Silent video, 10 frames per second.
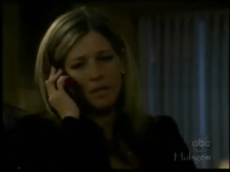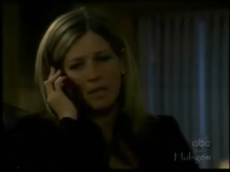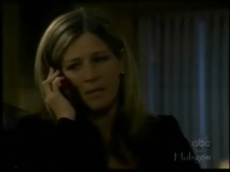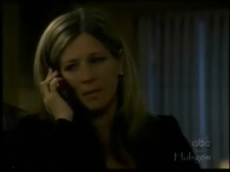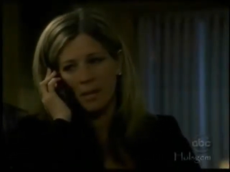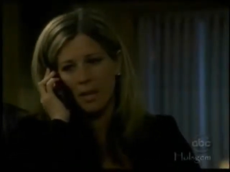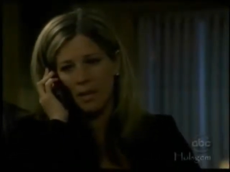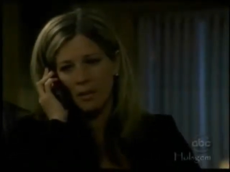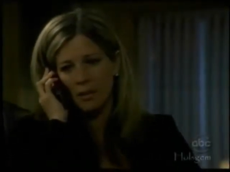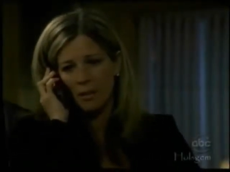home when it's safe,
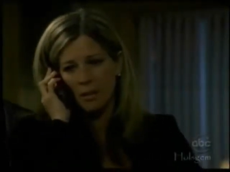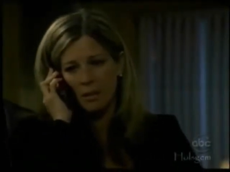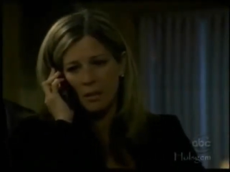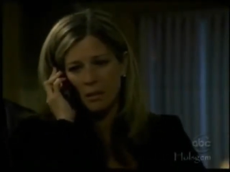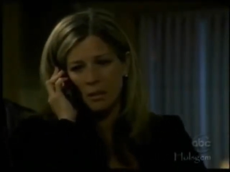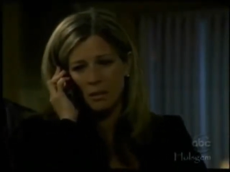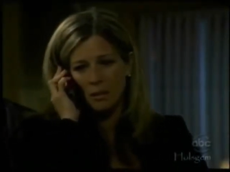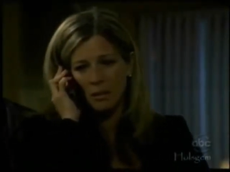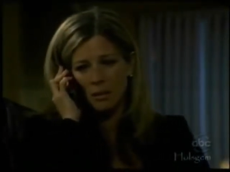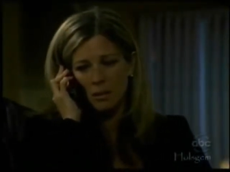okay?
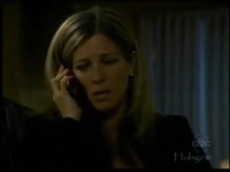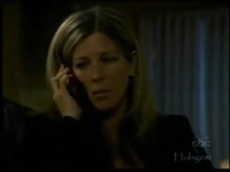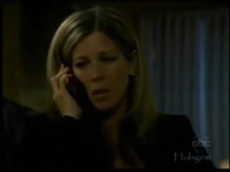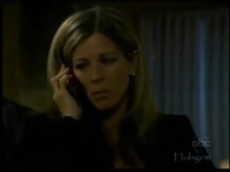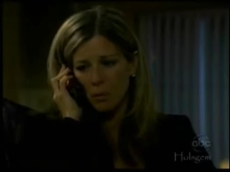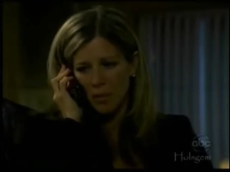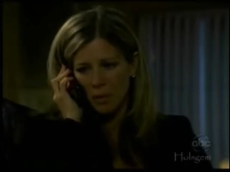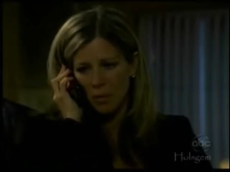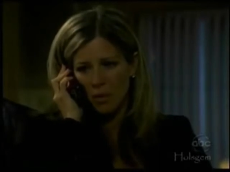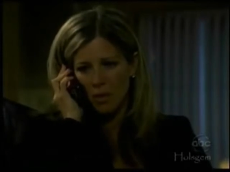You come
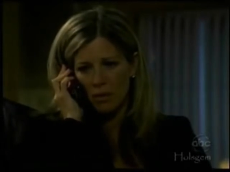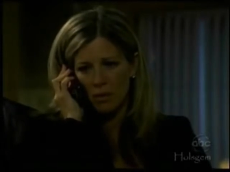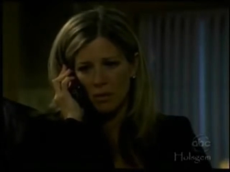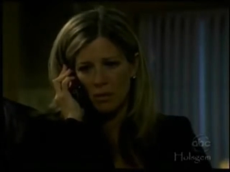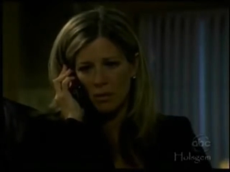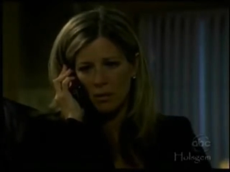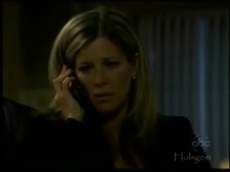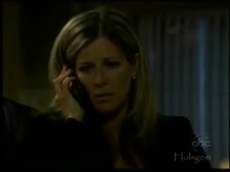home to me and the boys.